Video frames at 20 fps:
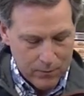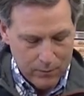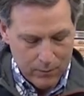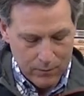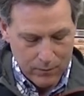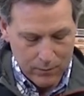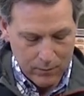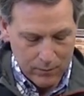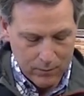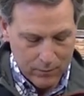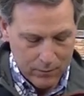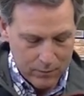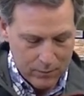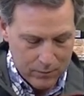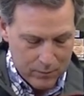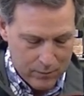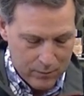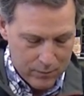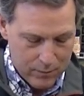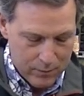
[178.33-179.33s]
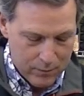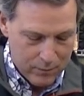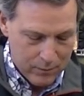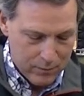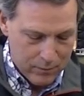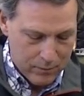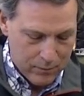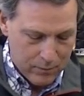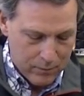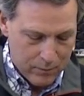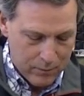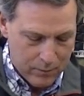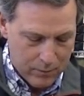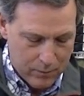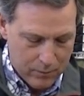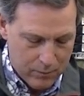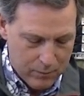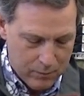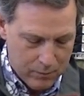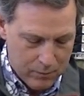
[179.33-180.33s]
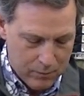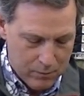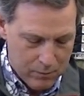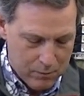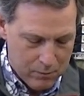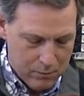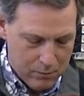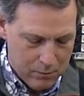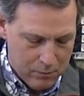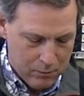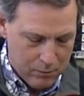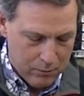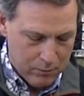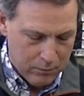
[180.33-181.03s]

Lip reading: Nothing is said.